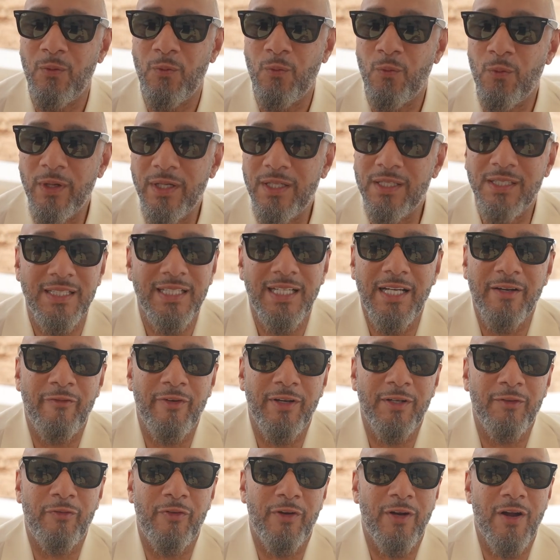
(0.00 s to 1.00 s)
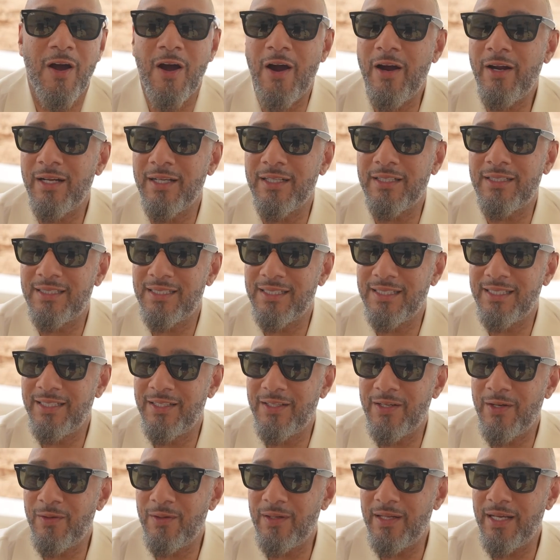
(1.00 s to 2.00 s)
what is the event for the artists?
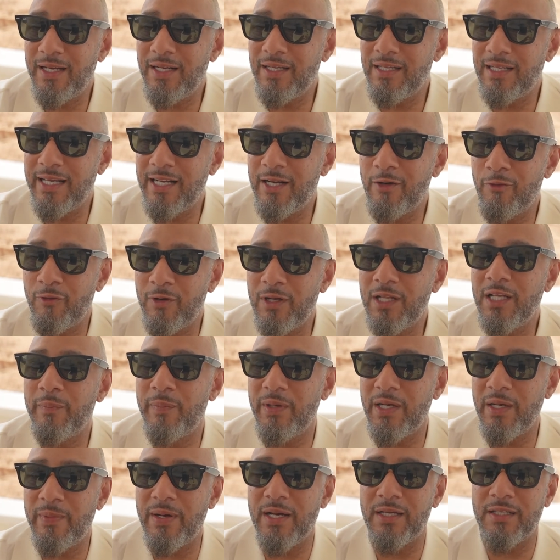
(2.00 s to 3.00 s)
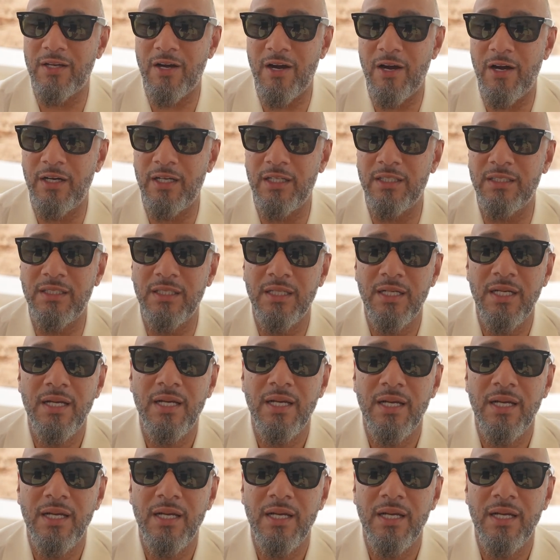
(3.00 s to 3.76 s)
Let it really be about the artists